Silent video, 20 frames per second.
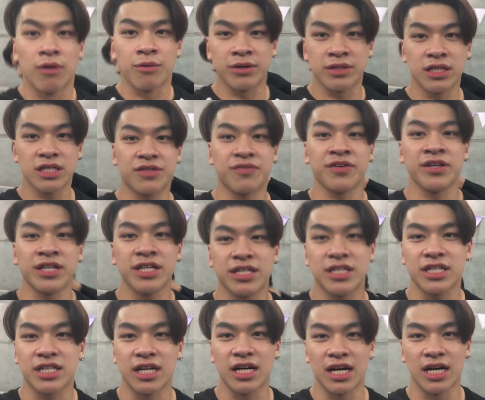We just
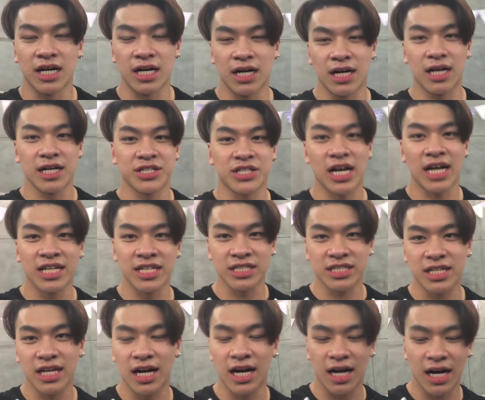finished the
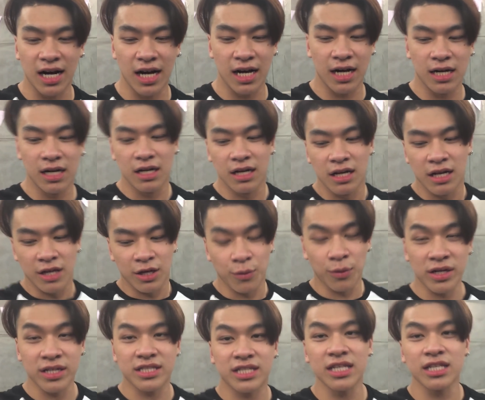challenge. You
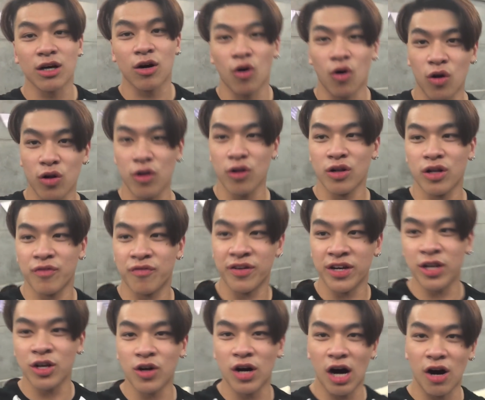want to see the whole
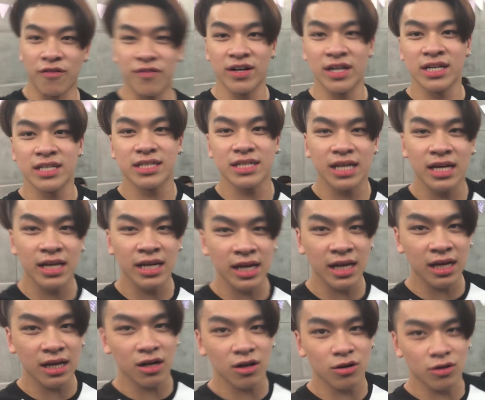video of us
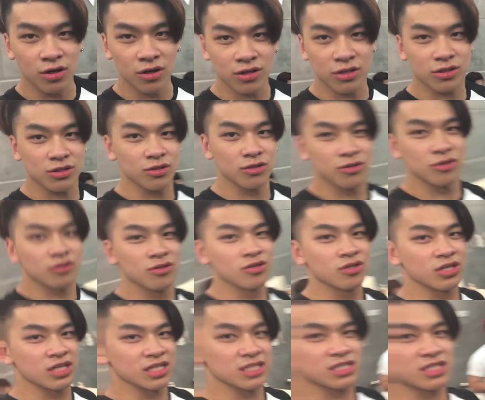eating? Go to